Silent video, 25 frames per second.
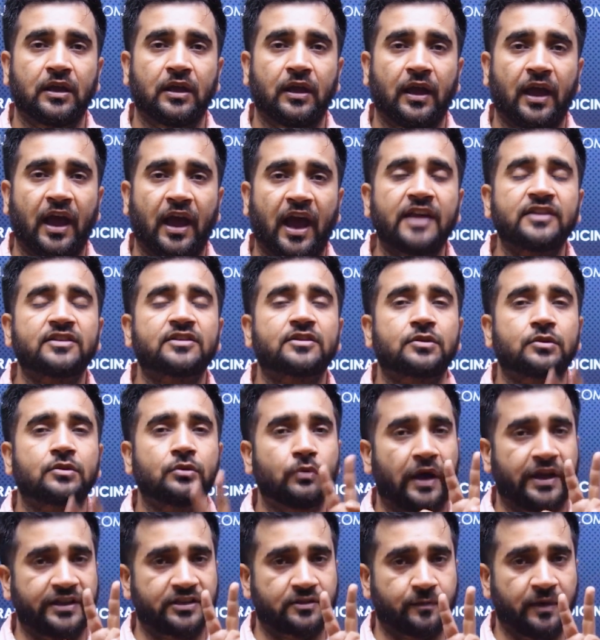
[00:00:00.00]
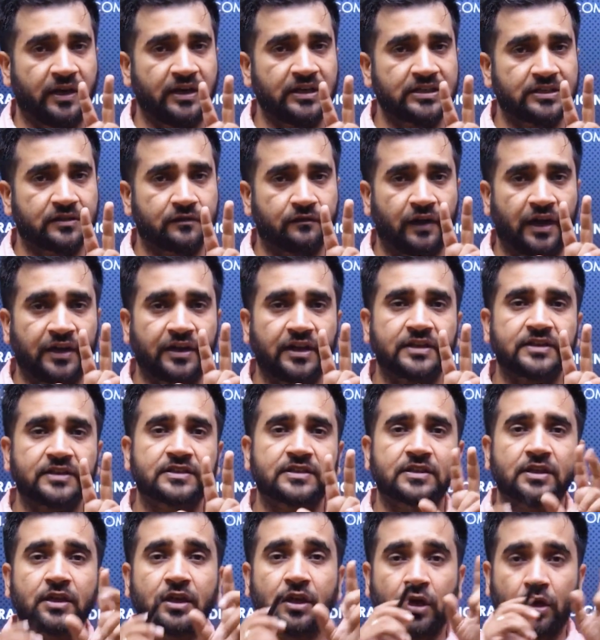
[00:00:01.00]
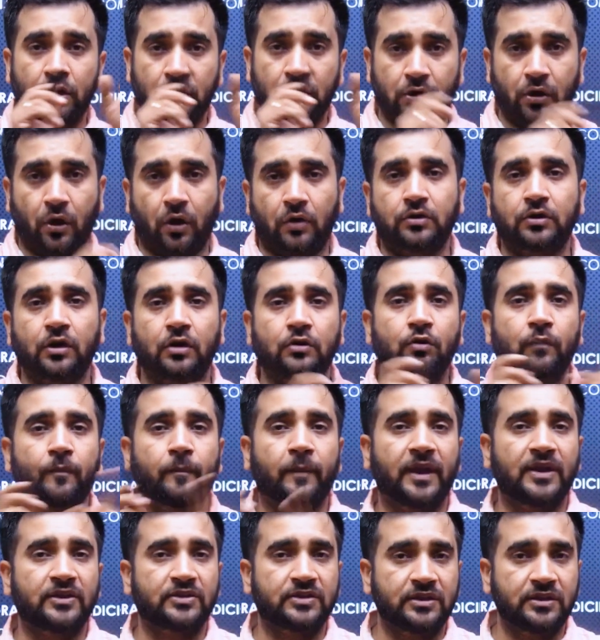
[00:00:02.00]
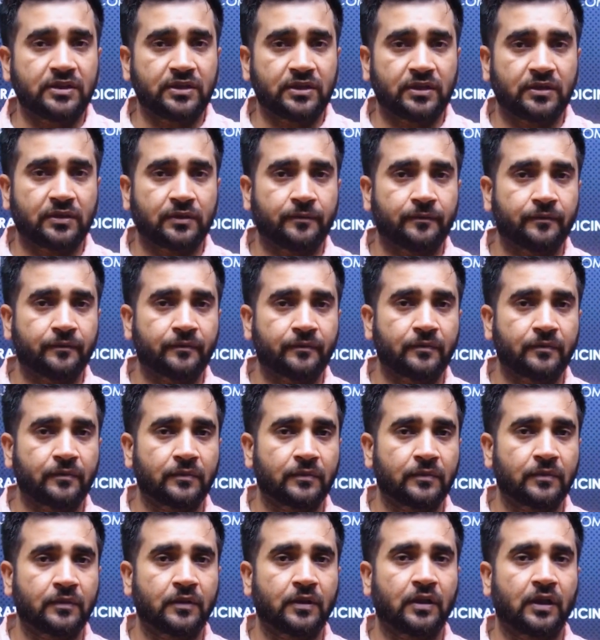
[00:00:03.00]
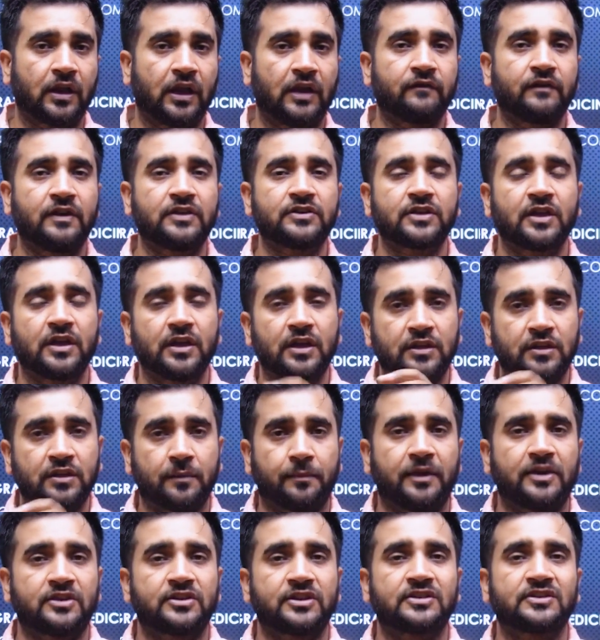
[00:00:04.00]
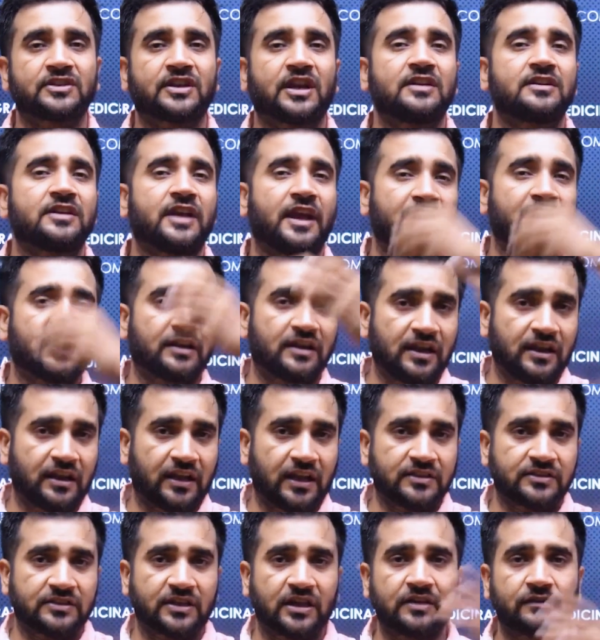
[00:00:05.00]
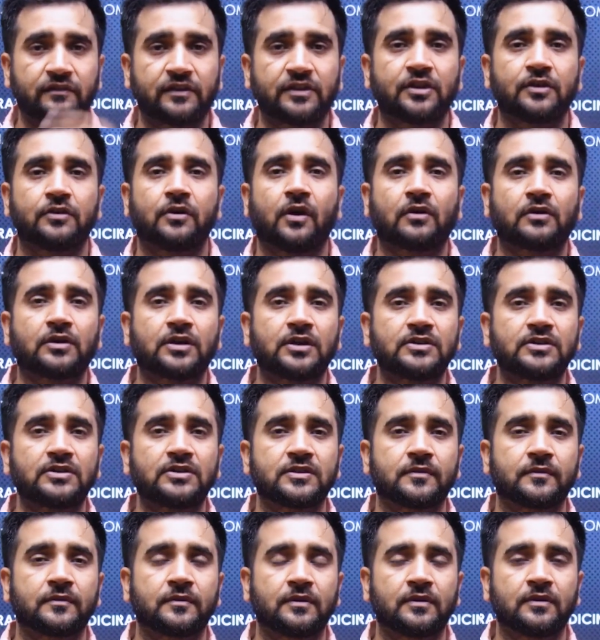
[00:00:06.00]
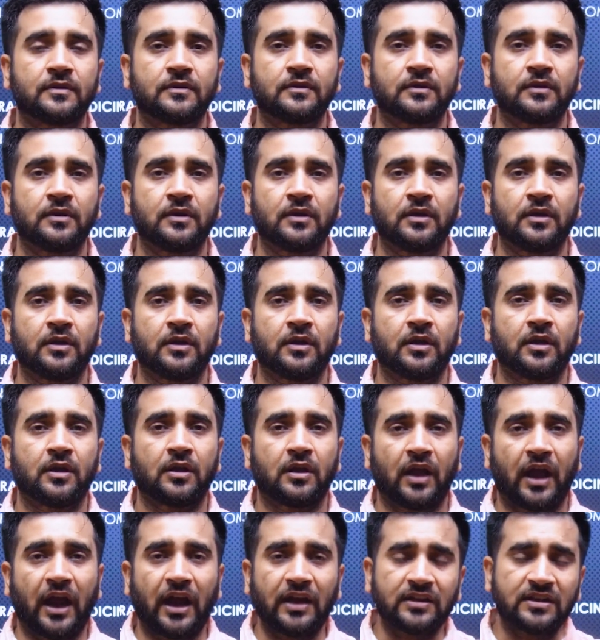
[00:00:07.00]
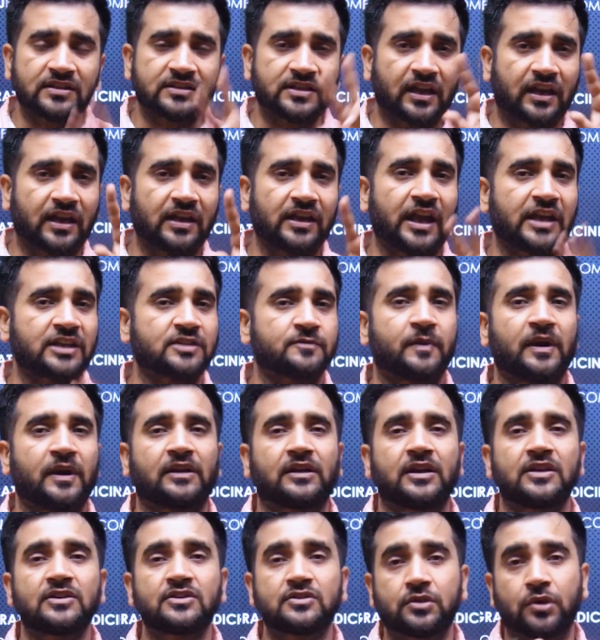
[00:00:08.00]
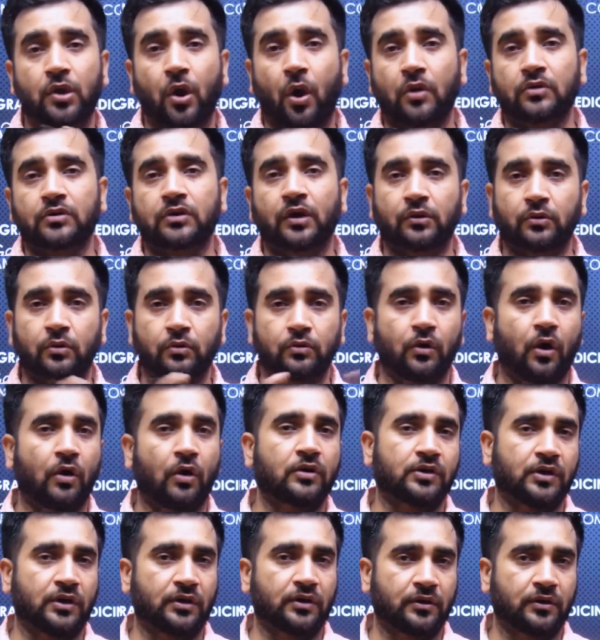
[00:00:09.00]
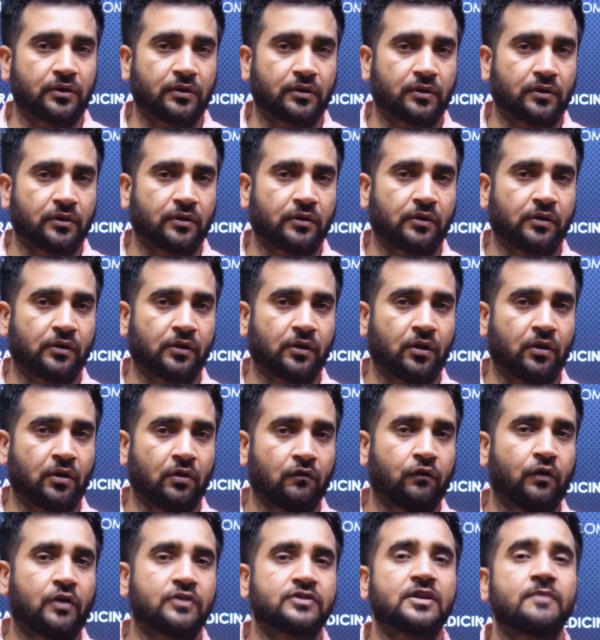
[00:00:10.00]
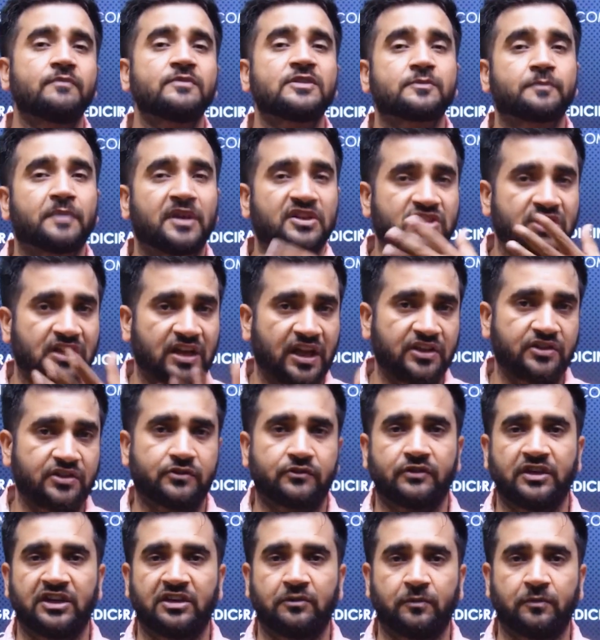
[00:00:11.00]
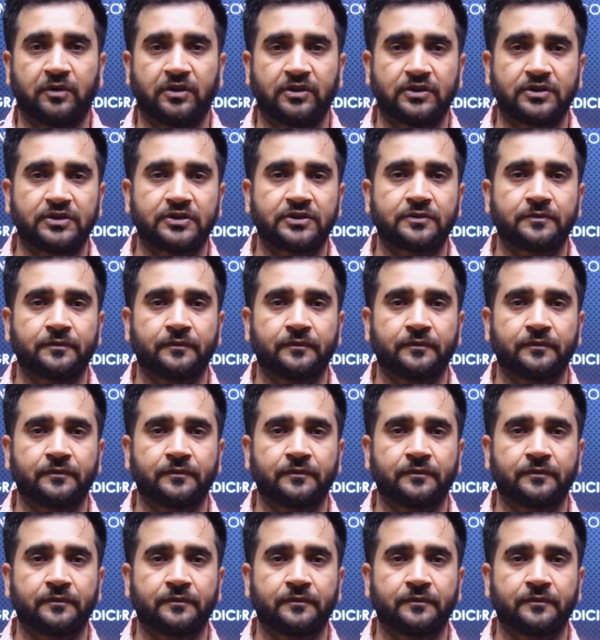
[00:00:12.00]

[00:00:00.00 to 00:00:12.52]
has two aspects. One is doctor-to-patient, in which the patients can directly consult with the doctors. And the second aspect is doctor-to-doctor for some specialized treatments.